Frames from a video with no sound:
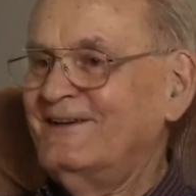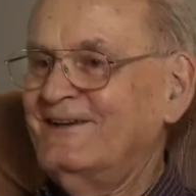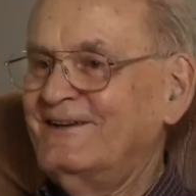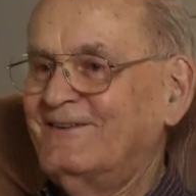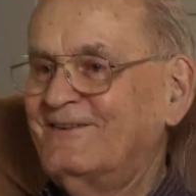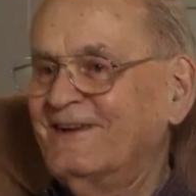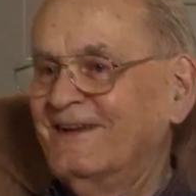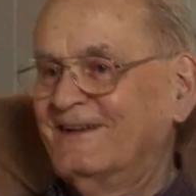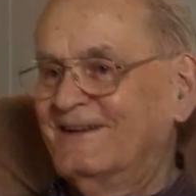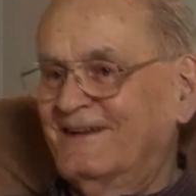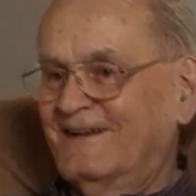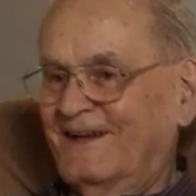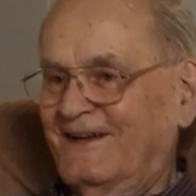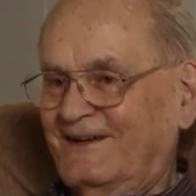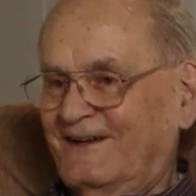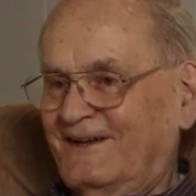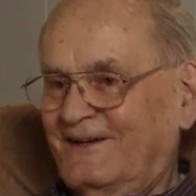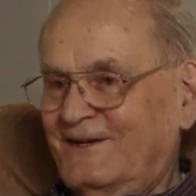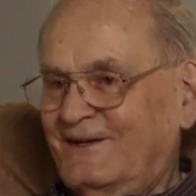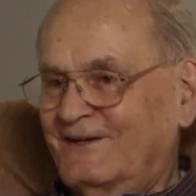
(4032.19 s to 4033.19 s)
He said,
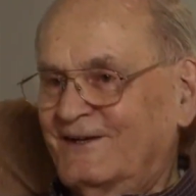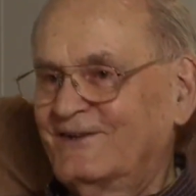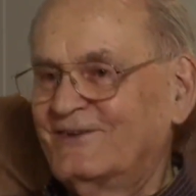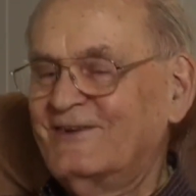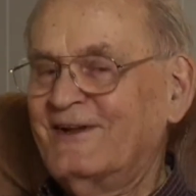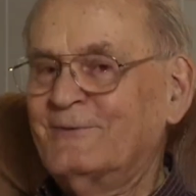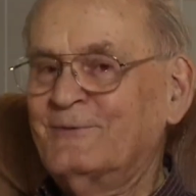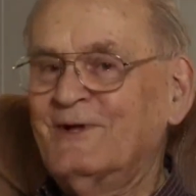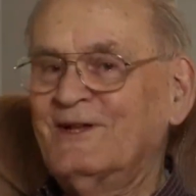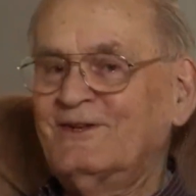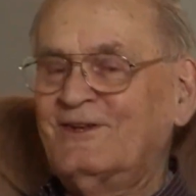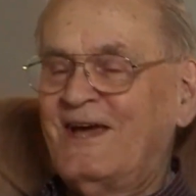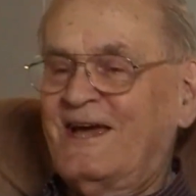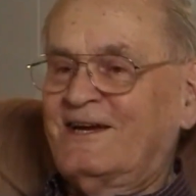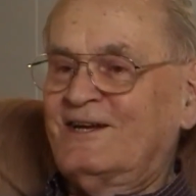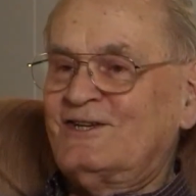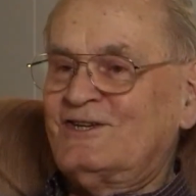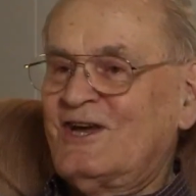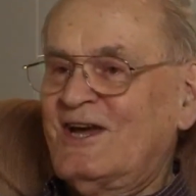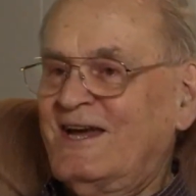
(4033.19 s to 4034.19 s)
"We'll
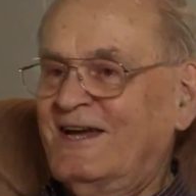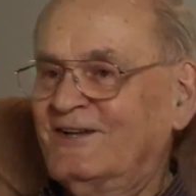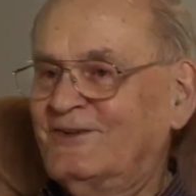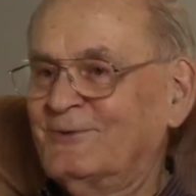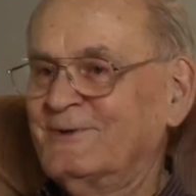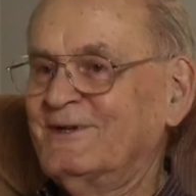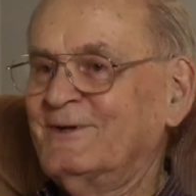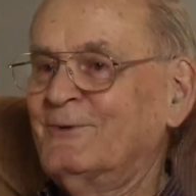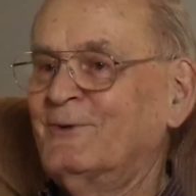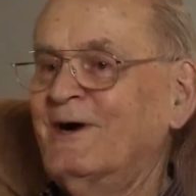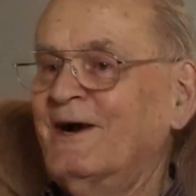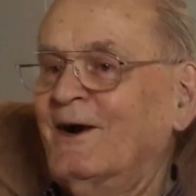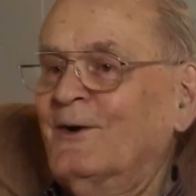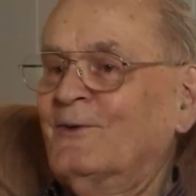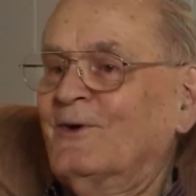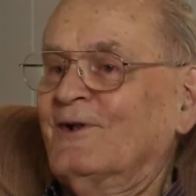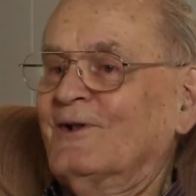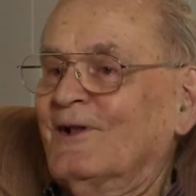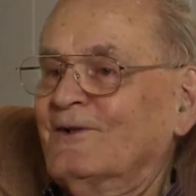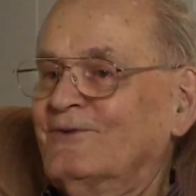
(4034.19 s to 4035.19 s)
take a chance with the
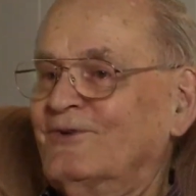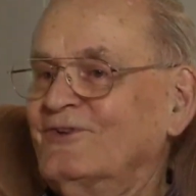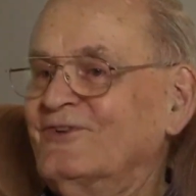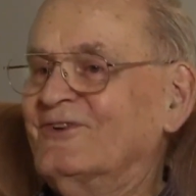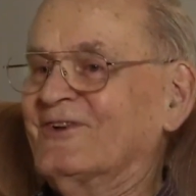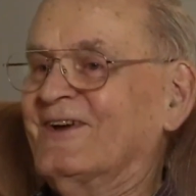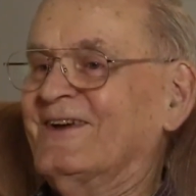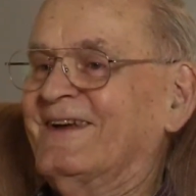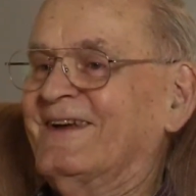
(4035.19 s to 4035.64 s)
werewolves."